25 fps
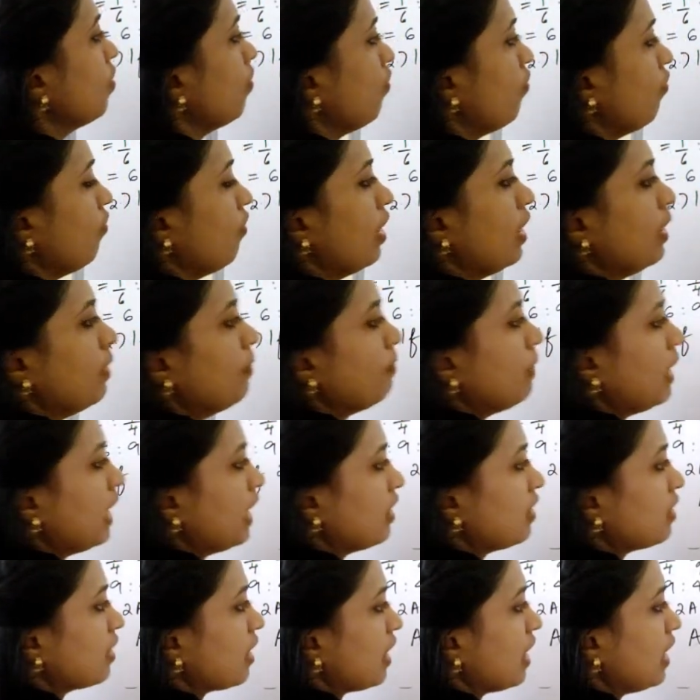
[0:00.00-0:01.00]
1
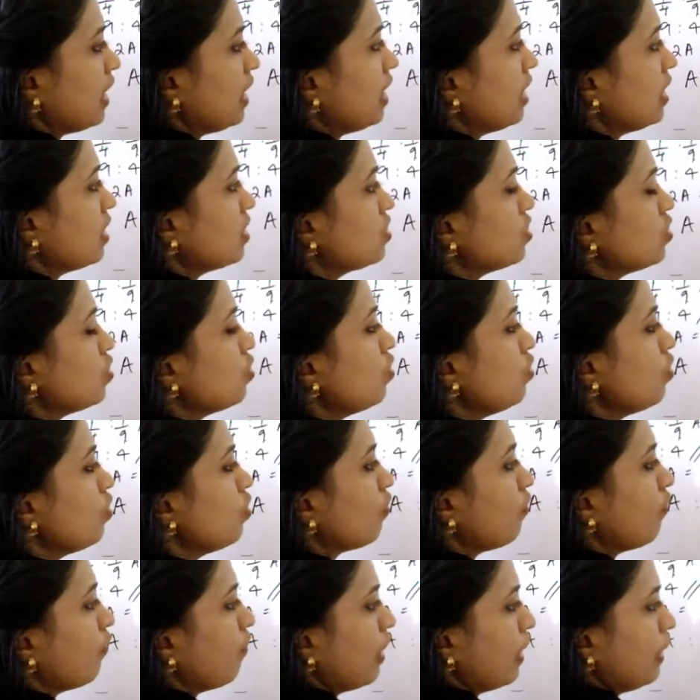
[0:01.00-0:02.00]
by 3 is to
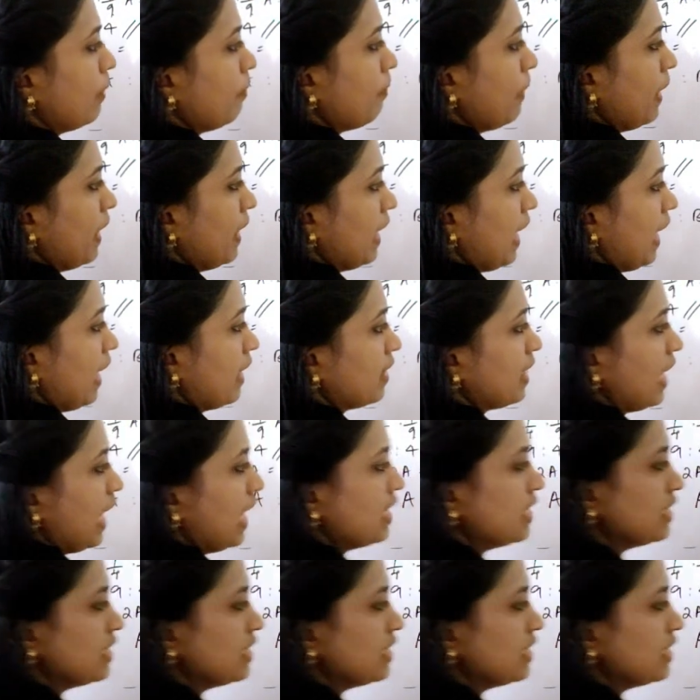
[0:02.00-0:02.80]
1 by 8.